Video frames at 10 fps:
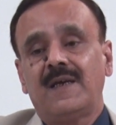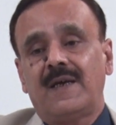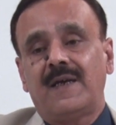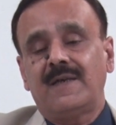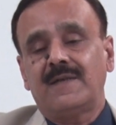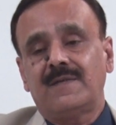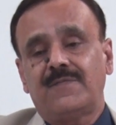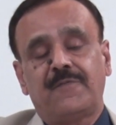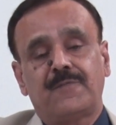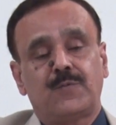it is
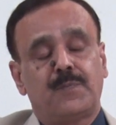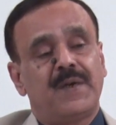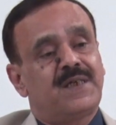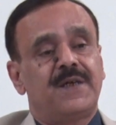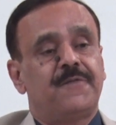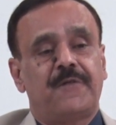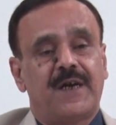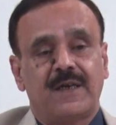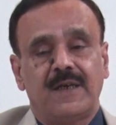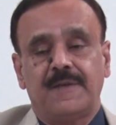patient
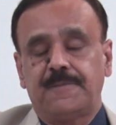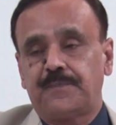friendly.